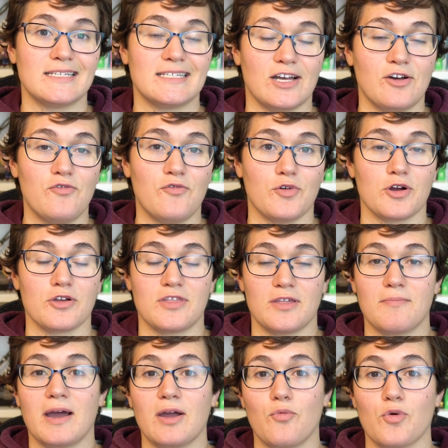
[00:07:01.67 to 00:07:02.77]
self-worth,
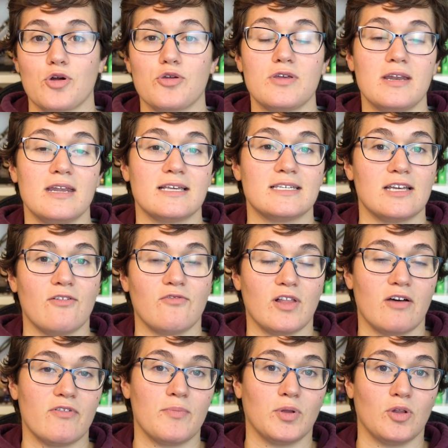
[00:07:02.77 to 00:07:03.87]
that my worthiness of
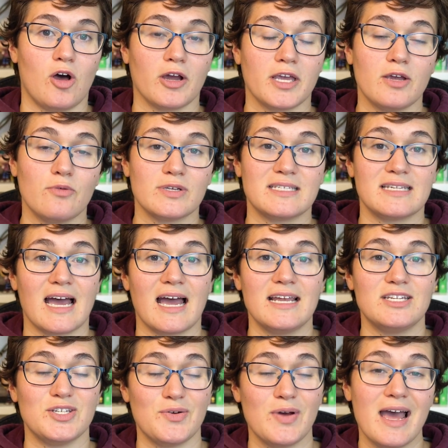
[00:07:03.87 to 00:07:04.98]
love and belonging was
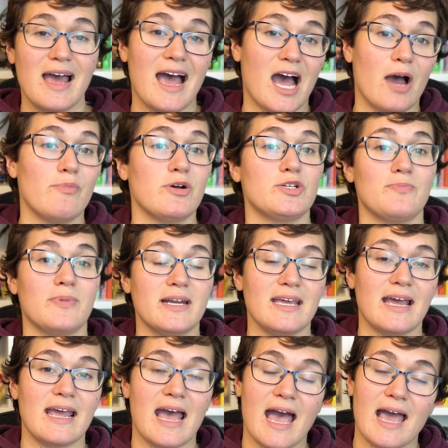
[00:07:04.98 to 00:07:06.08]
tied to how much money
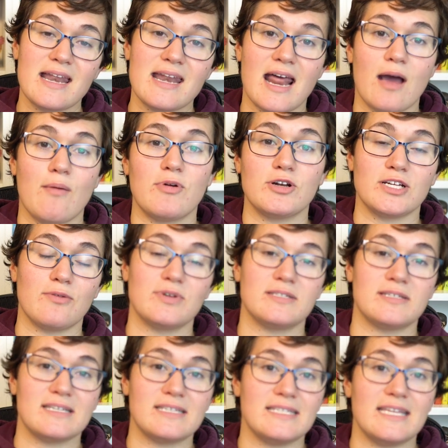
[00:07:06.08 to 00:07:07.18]
I had and how much I was
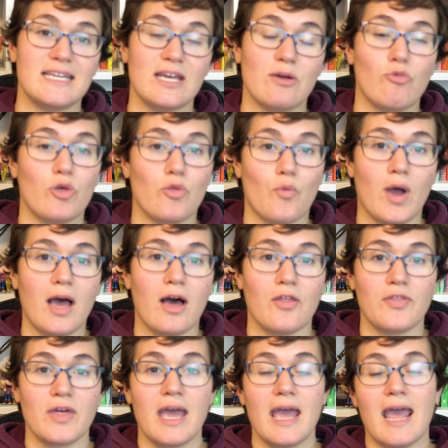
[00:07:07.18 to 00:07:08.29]
succeeding with
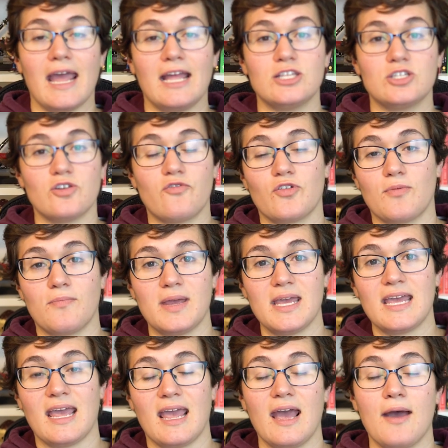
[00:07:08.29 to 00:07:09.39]
wealth. And so for
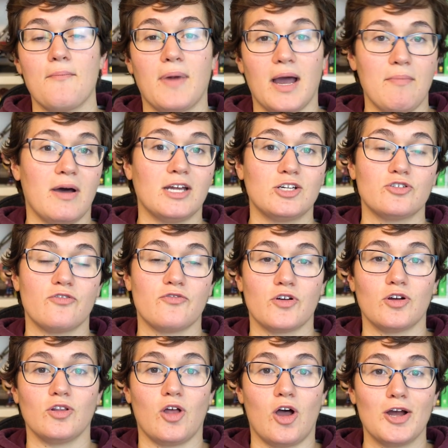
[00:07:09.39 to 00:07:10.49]
me, my mantra for
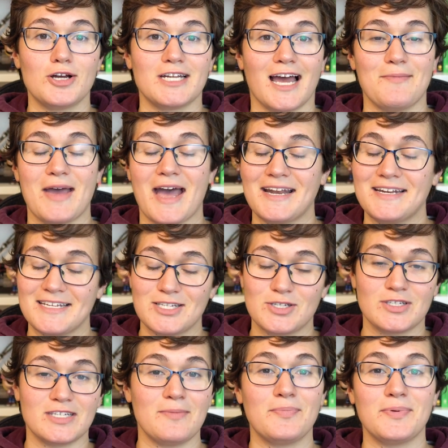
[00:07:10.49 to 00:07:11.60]
a long time had to
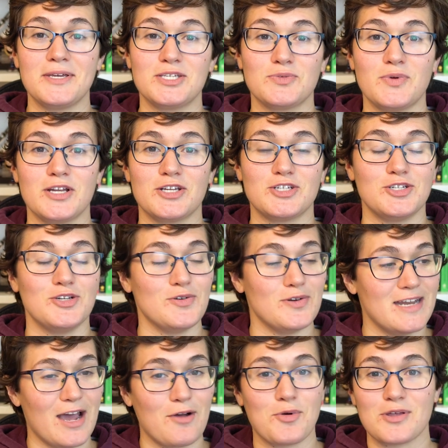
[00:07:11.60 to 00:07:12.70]
simply switch to
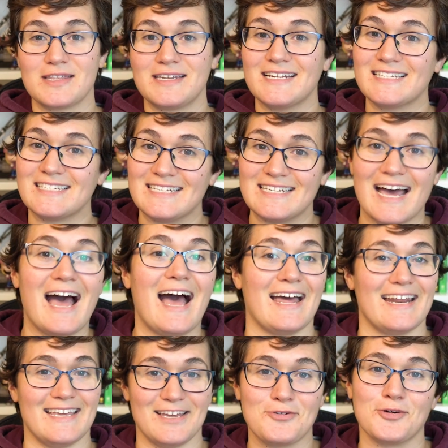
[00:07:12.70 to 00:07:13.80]
net worth does not
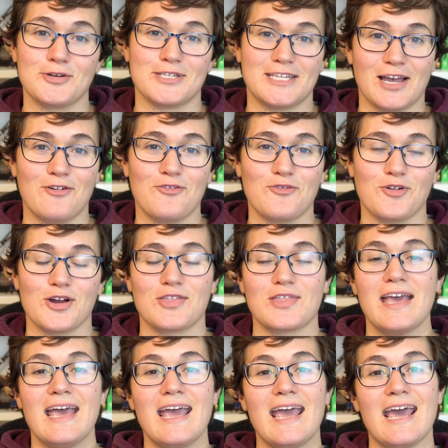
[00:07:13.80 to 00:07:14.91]
equal self-worth.
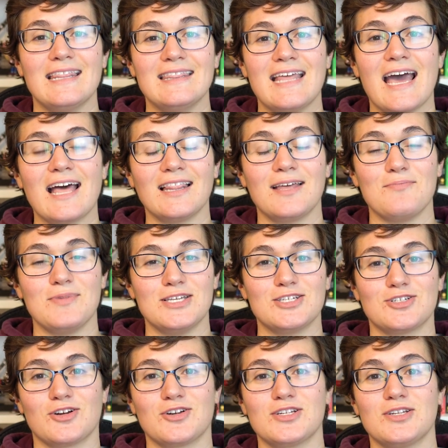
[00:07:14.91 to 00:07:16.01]
And that let me
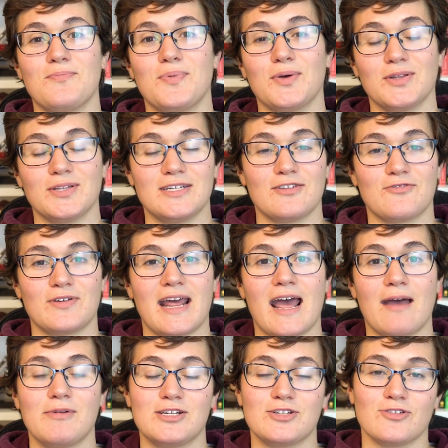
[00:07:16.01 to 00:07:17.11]
start to build a different
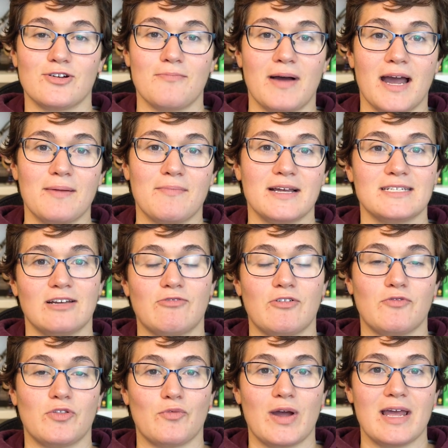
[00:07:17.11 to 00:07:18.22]
habit to remind myself
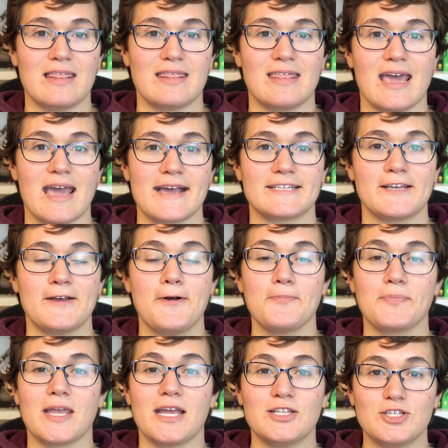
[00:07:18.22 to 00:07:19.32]
of the right things.
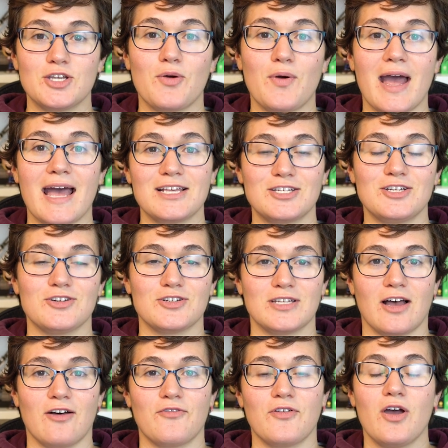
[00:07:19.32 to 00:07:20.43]
And so ask
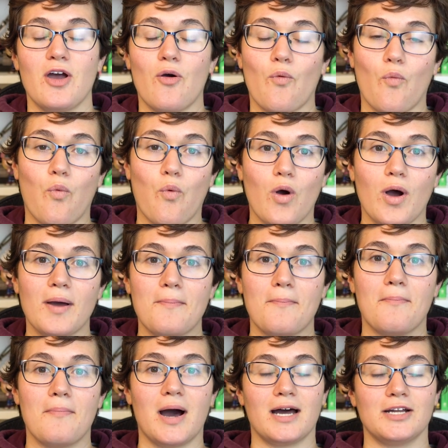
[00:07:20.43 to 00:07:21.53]
yourself, what
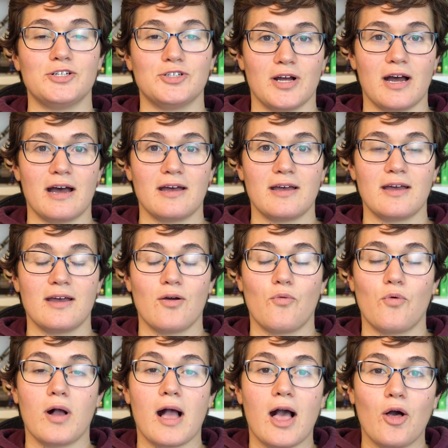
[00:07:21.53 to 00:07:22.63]
mantra
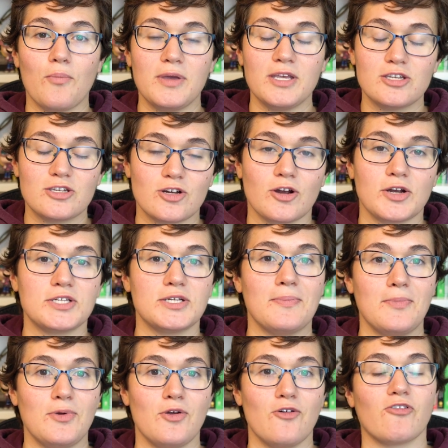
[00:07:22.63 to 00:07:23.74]
will help me start to
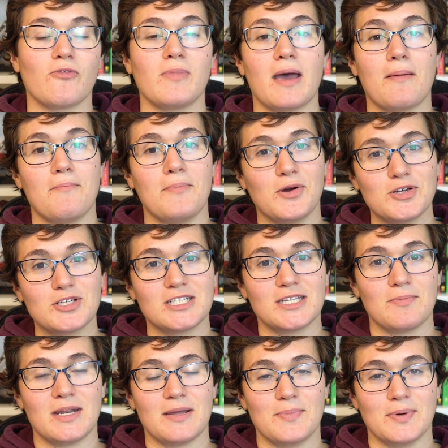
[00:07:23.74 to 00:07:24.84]
move from that most
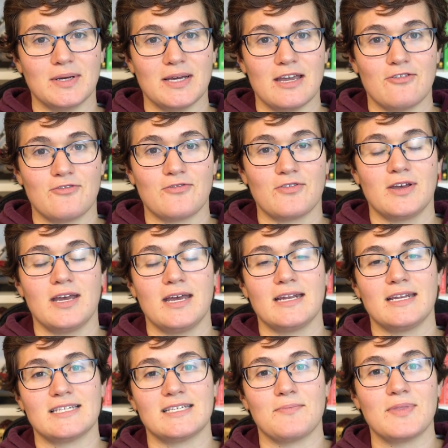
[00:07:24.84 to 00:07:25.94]
limiting belief
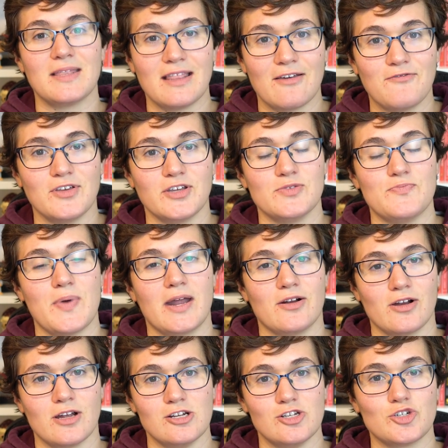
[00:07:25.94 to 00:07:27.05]
to something that feels
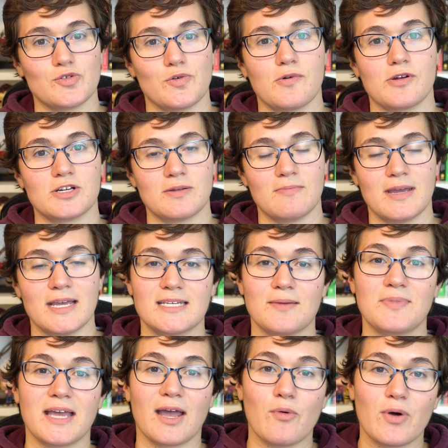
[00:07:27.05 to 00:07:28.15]
better and truer to me,
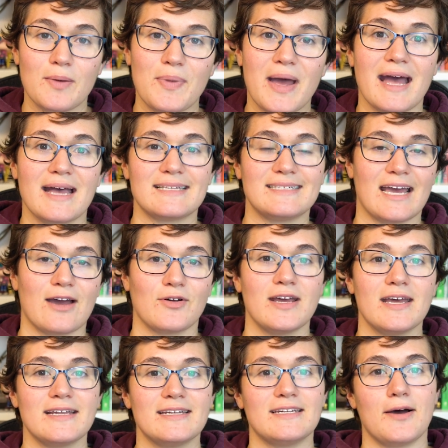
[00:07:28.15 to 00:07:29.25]
something I want to pass down
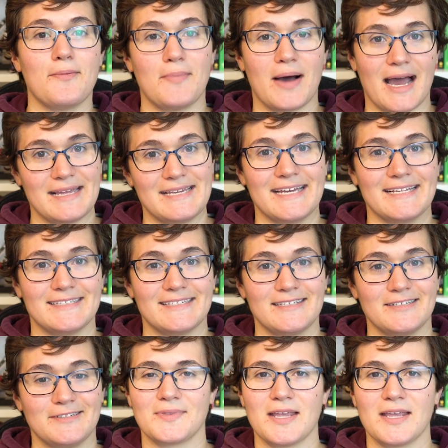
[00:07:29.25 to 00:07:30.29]
to my kids?